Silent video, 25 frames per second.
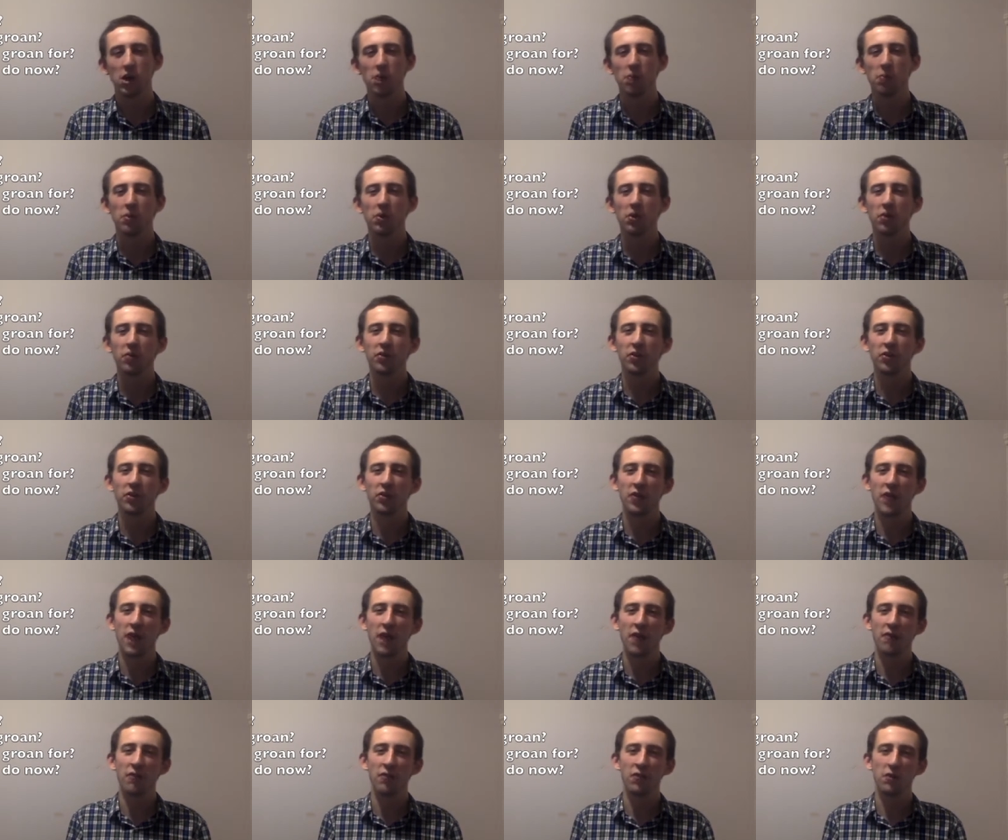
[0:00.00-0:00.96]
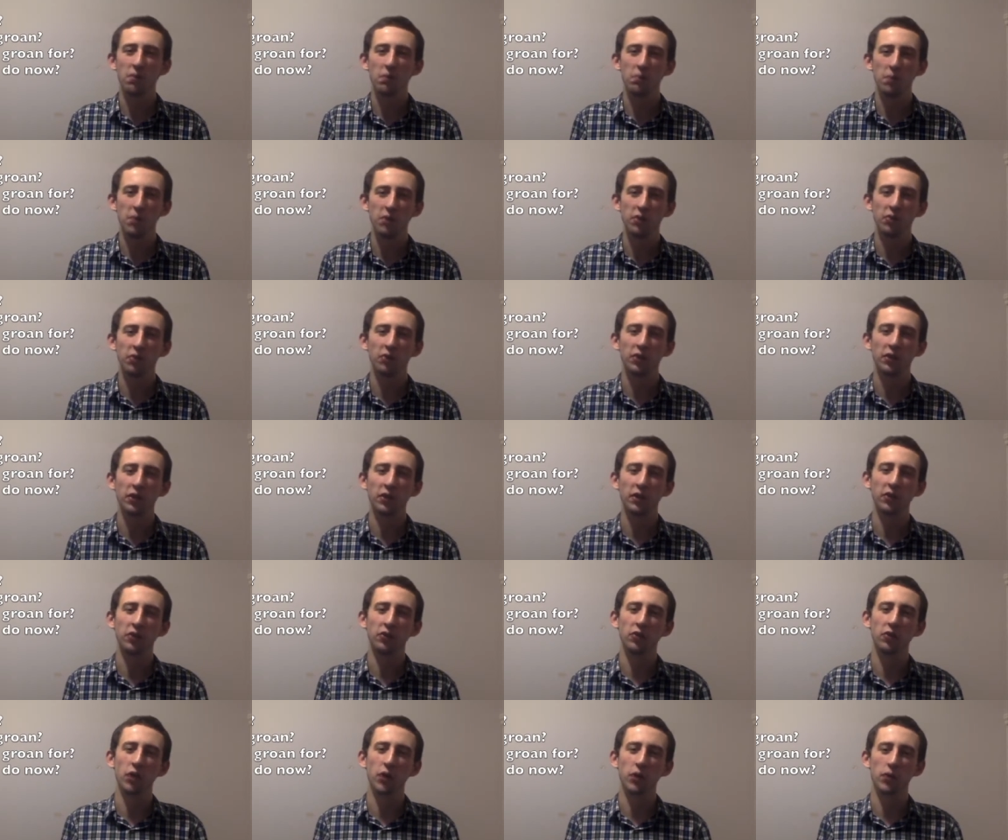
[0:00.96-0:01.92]
put to death the
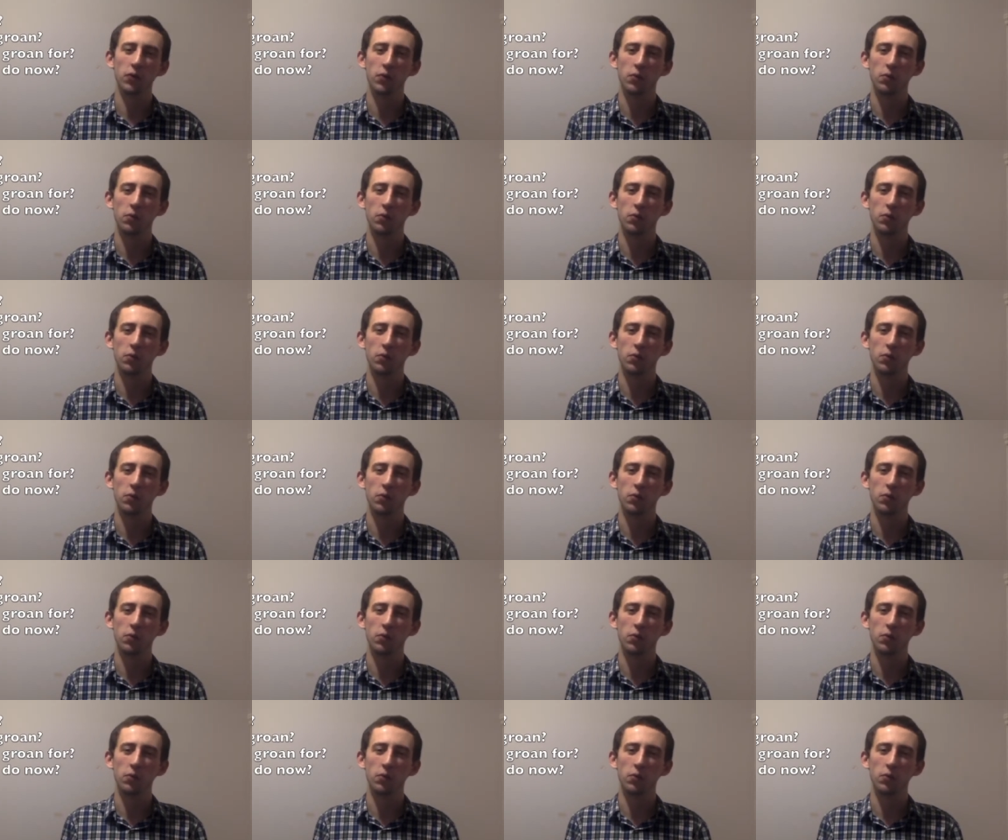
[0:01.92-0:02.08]
misdeeds of